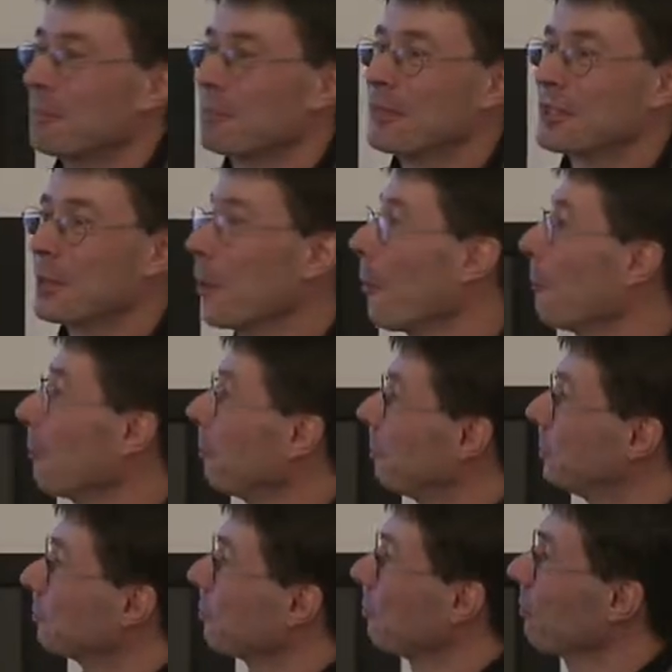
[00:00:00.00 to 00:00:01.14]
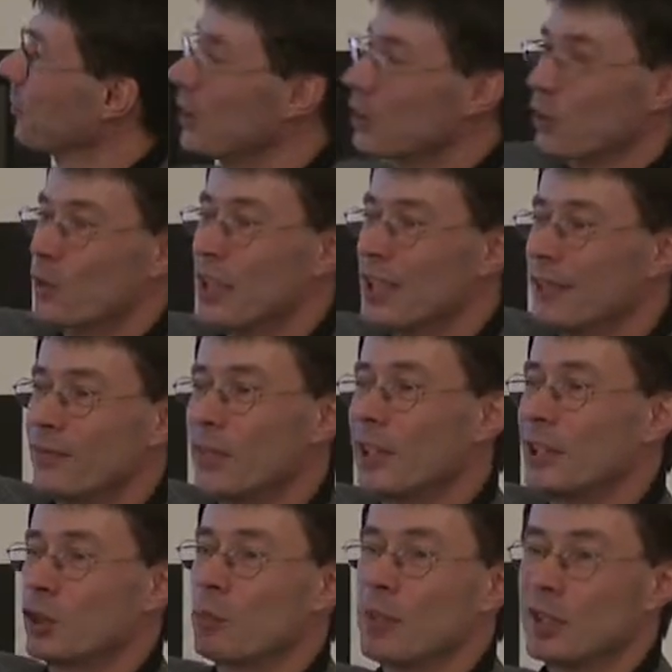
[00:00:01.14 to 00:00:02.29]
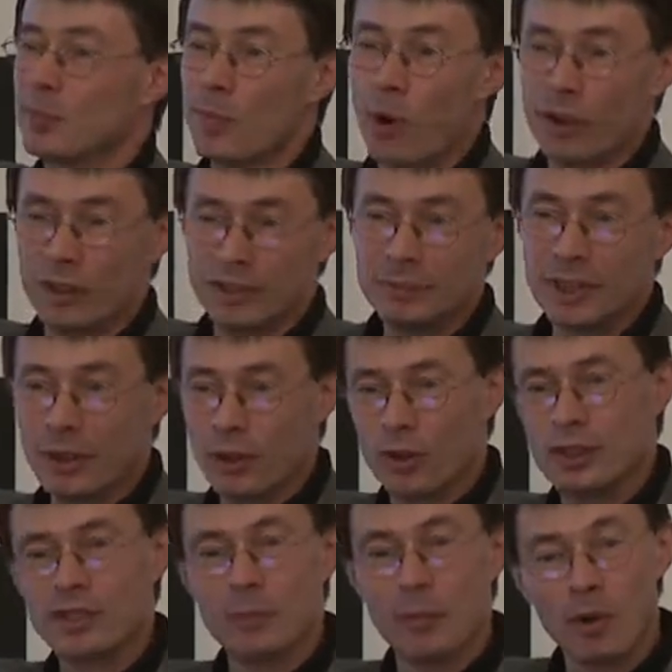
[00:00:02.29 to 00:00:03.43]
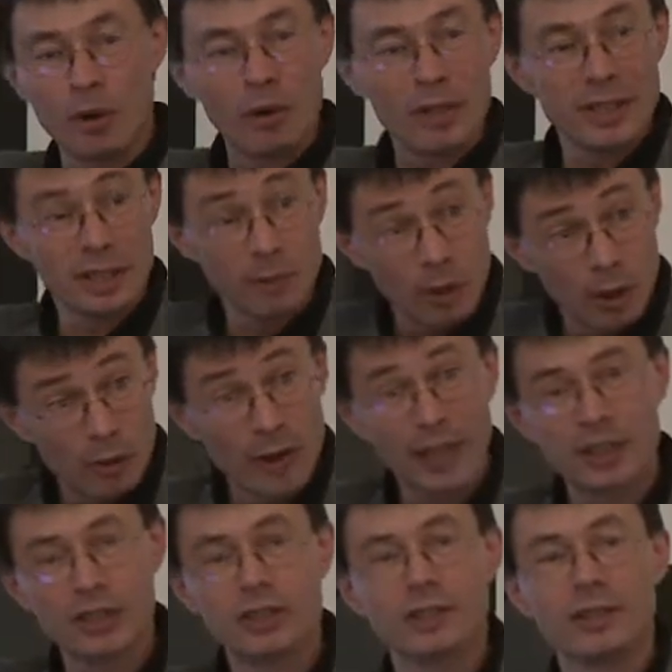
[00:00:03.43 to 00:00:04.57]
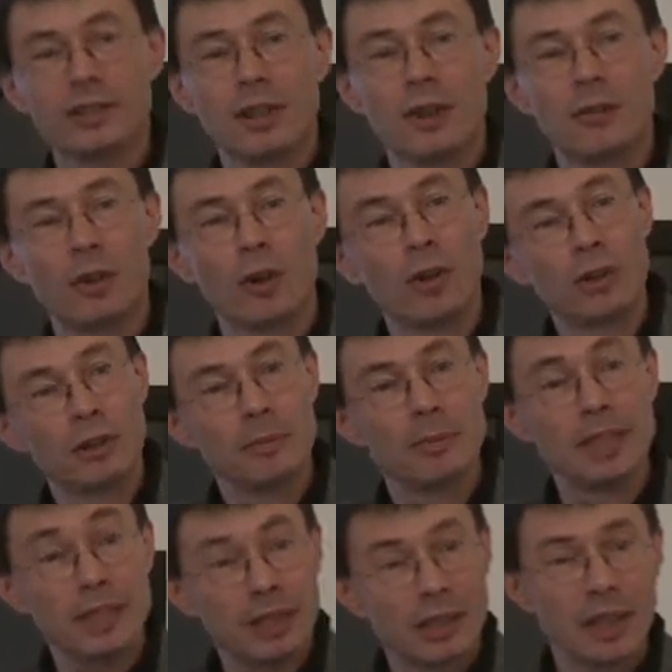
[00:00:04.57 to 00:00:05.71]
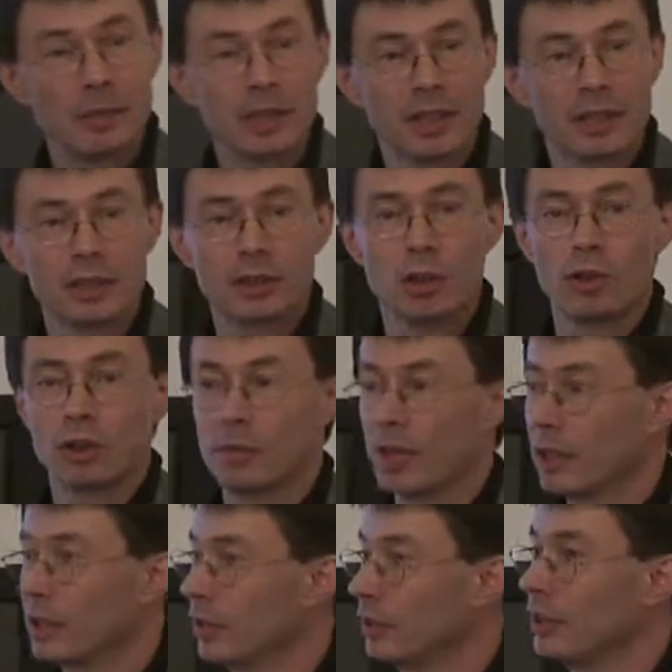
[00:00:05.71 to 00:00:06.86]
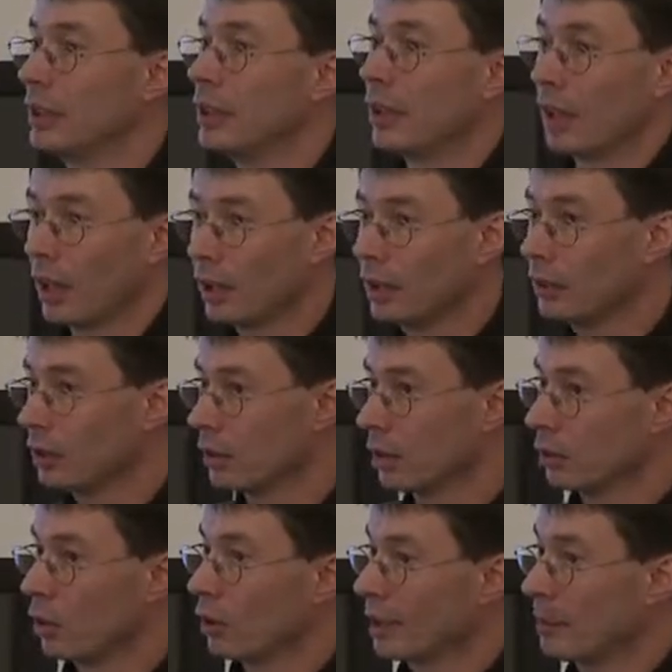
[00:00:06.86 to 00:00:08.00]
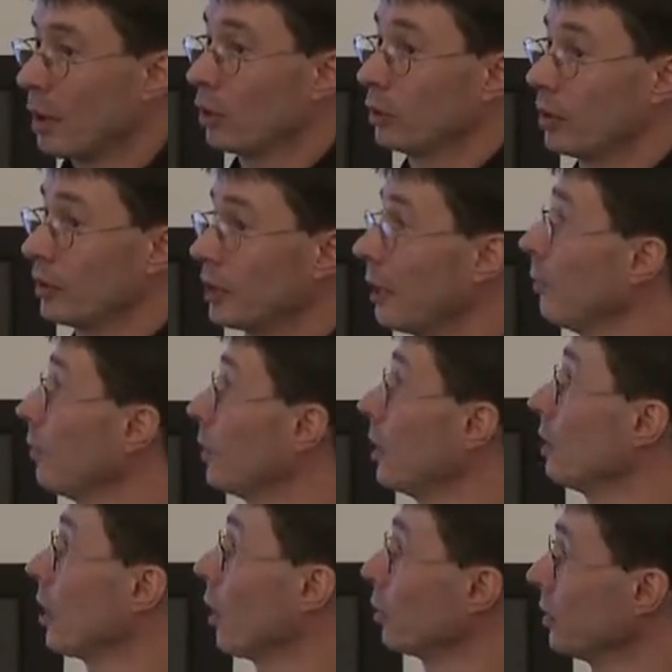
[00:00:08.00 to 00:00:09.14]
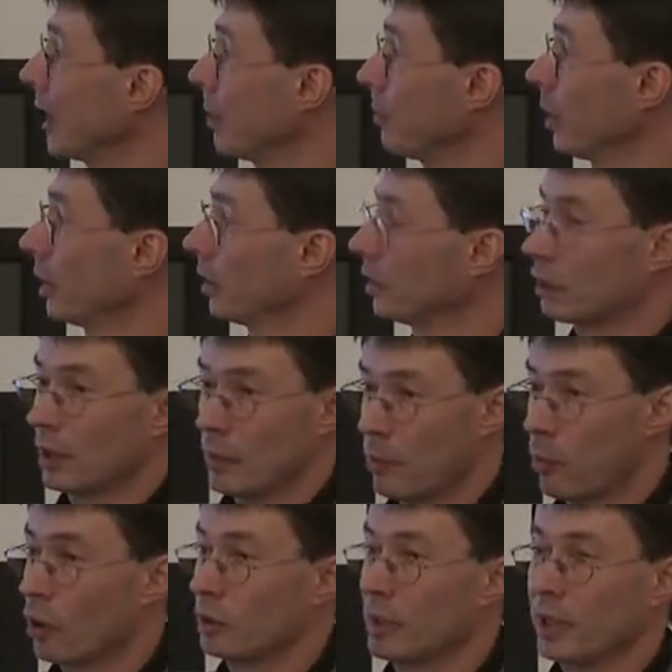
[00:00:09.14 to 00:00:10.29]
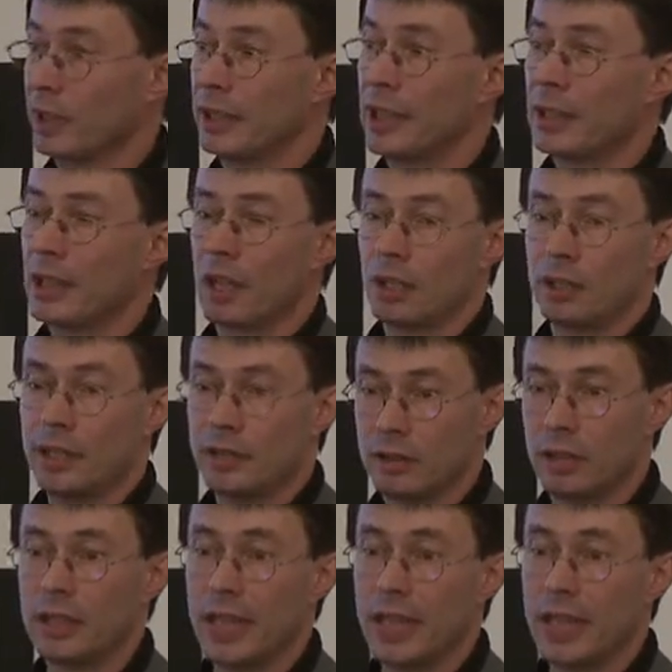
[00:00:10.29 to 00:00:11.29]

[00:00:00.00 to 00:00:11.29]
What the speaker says: so this green field should be smaller because it's only a small fraction of all the many chemicals on the market. Gerrit talked about the 70,000 chemicals approximately that are listed in